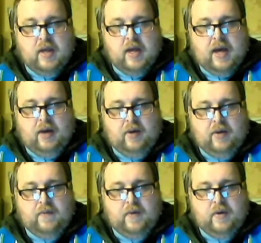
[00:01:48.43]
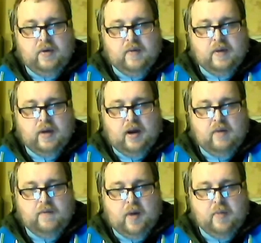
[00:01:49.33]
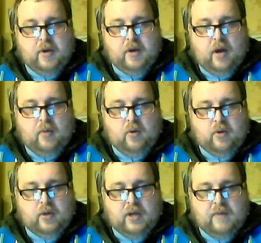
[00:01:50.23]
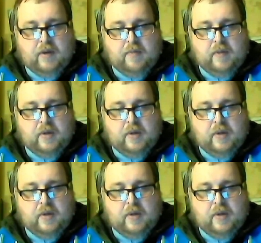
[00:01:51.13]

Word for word: However, the tired farmer did not want to give up